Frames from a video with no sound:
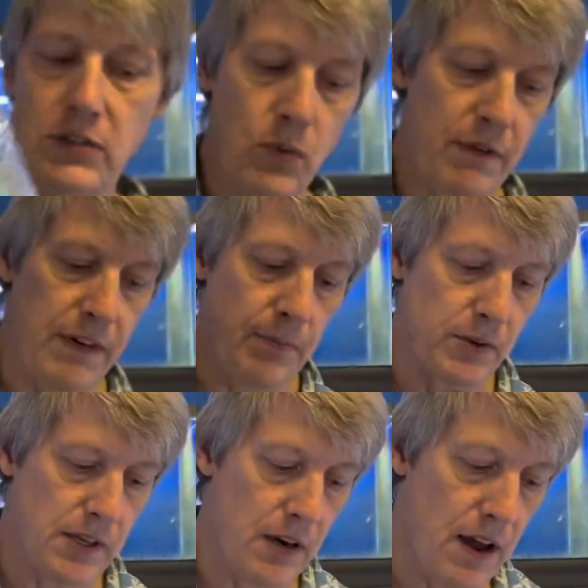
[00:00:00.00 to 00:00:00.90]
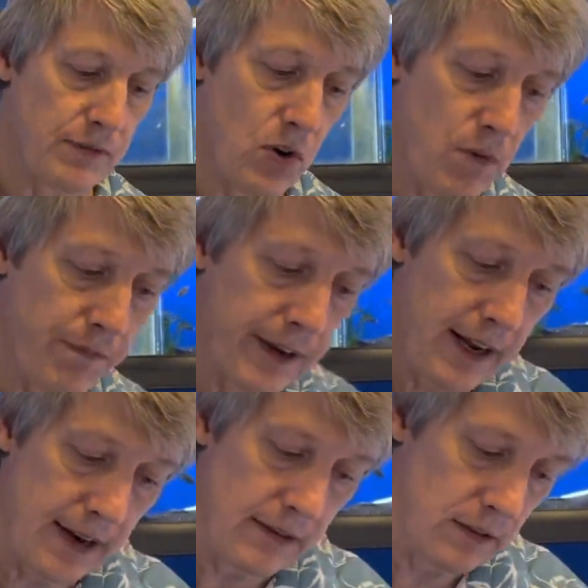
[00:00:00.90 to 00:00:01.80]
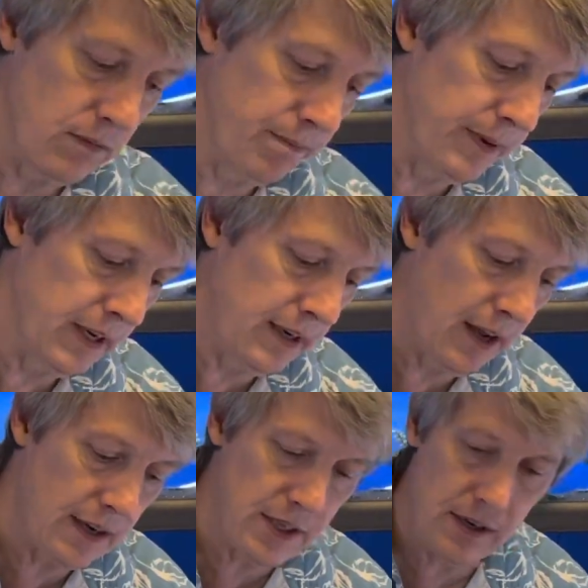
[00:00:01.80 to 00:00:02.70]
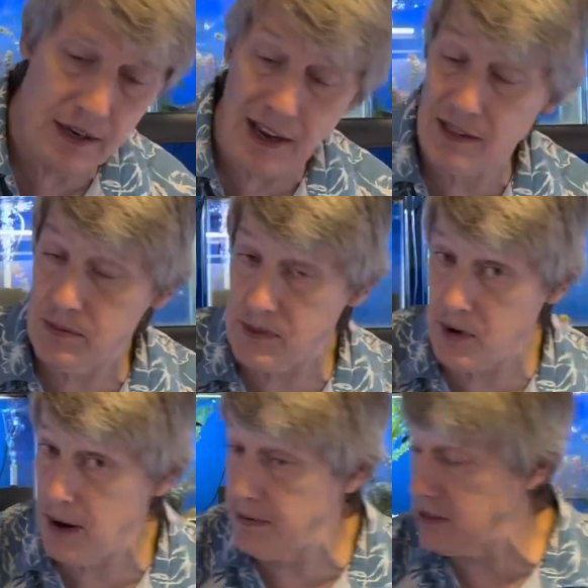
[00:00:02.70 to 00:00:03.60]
25% off. Don't forget, big cost here. Got to subscribe to the